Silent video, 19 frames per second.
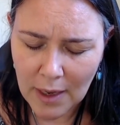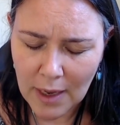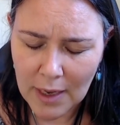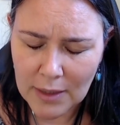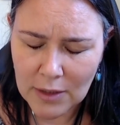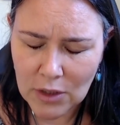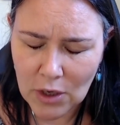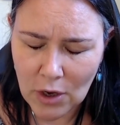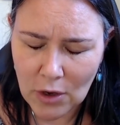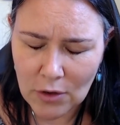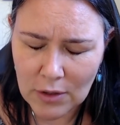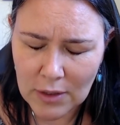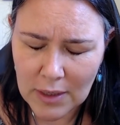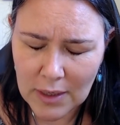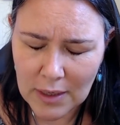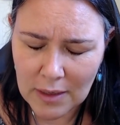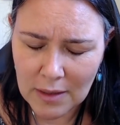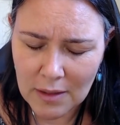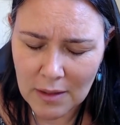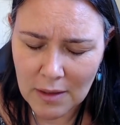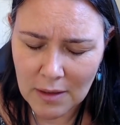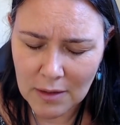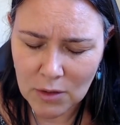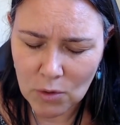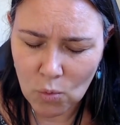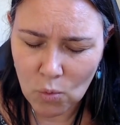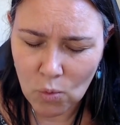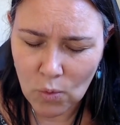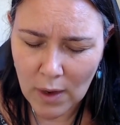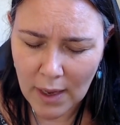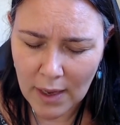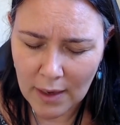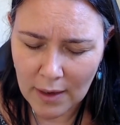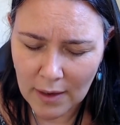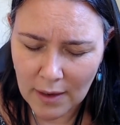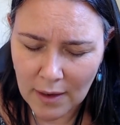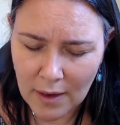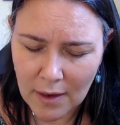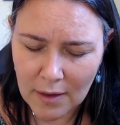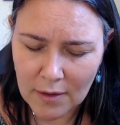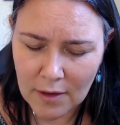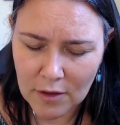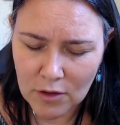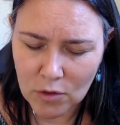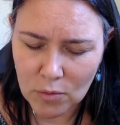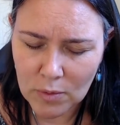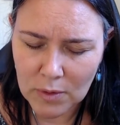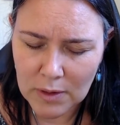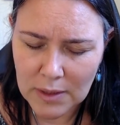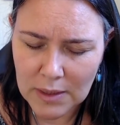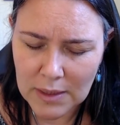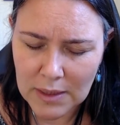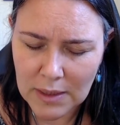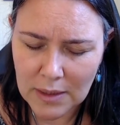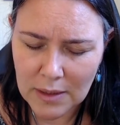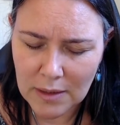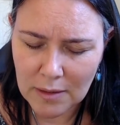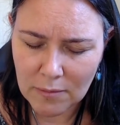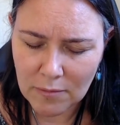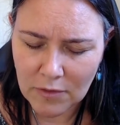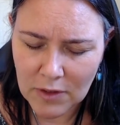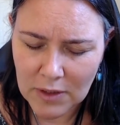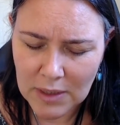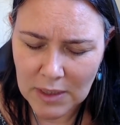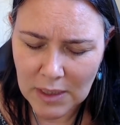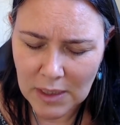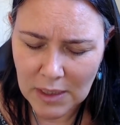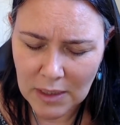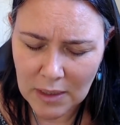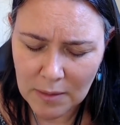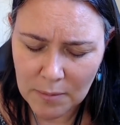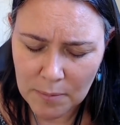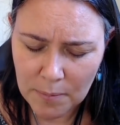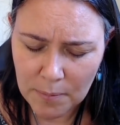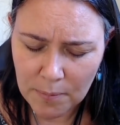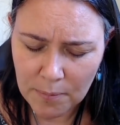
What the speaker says: It's only in this way that you will see them physically.